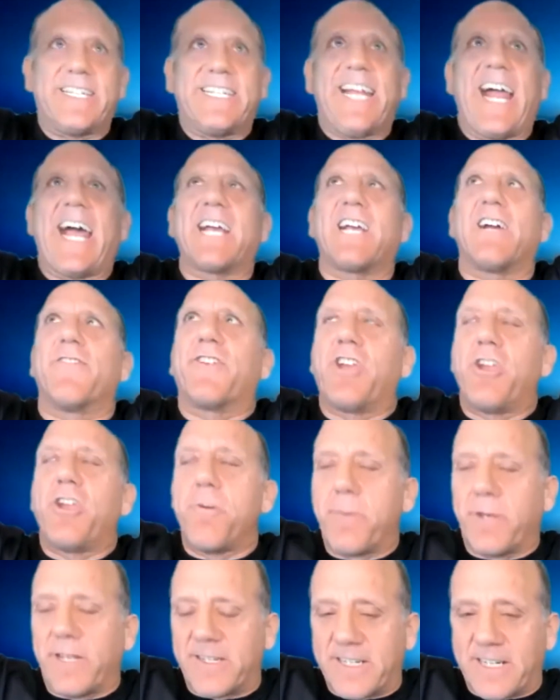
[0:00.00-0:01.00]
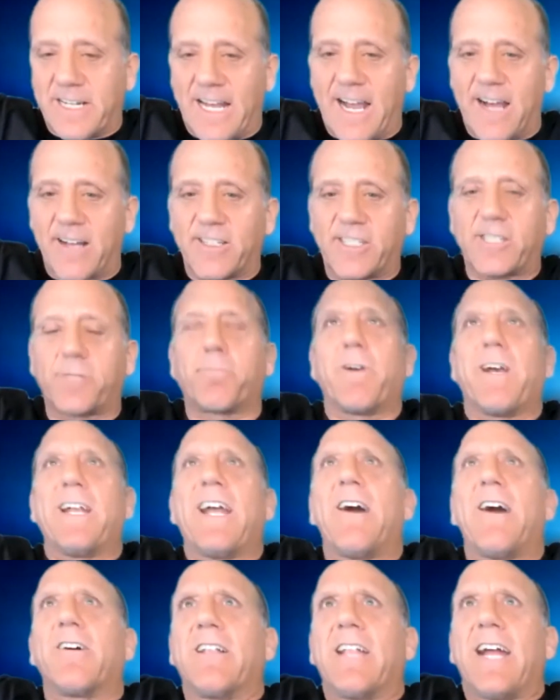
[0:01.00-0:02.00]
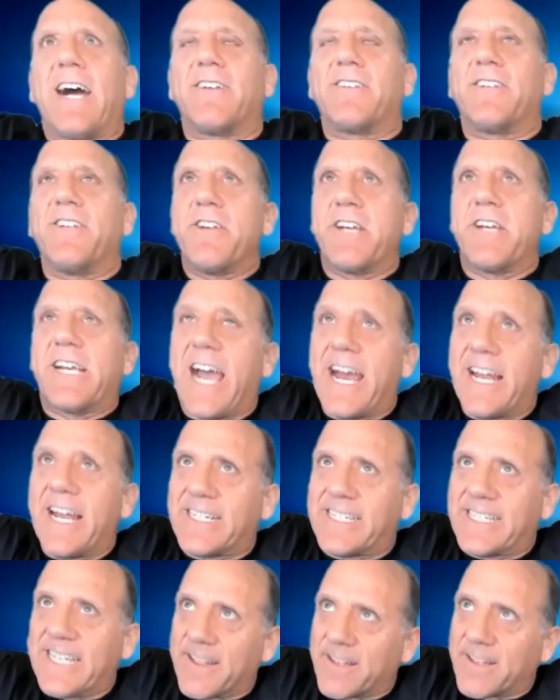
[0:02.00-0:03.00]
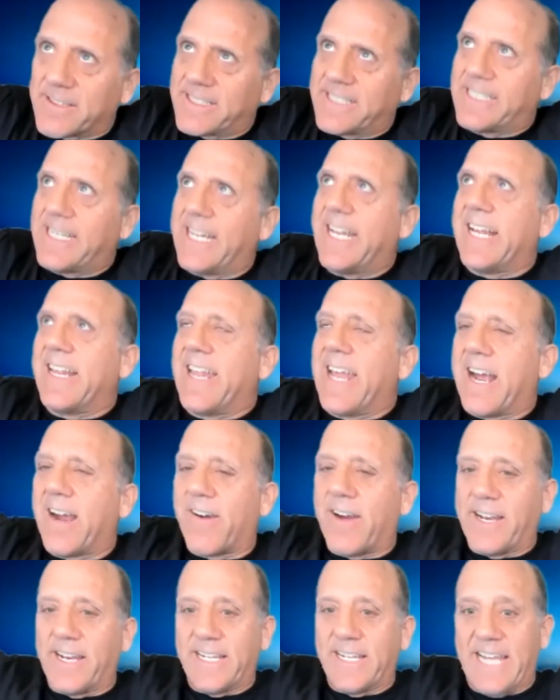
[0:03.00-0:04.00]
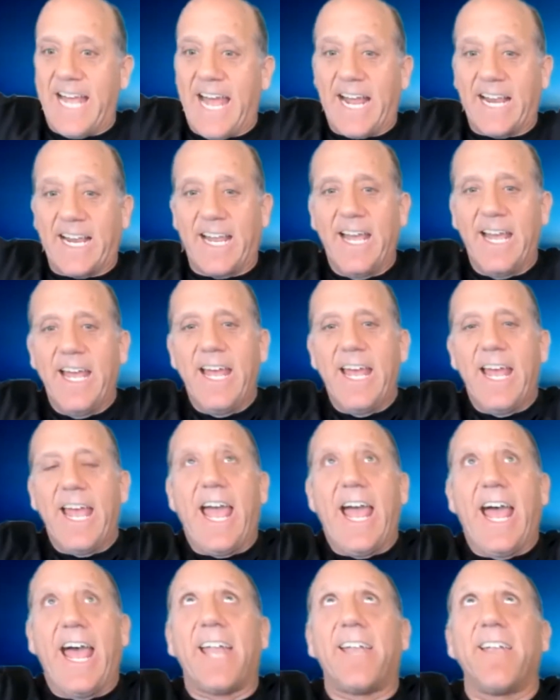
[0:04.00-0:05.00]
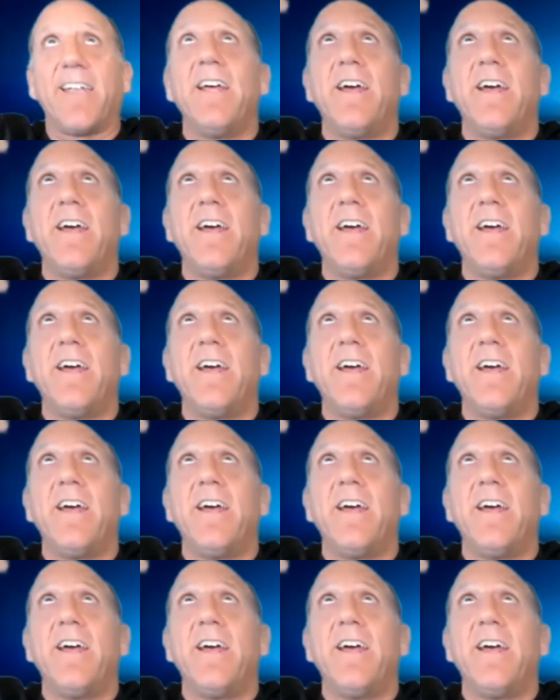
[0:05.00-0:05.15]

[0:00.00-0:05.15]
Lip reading: deck of cumulus clouds, spread out clouds, and you can kind of see they're sitting there on a deck, and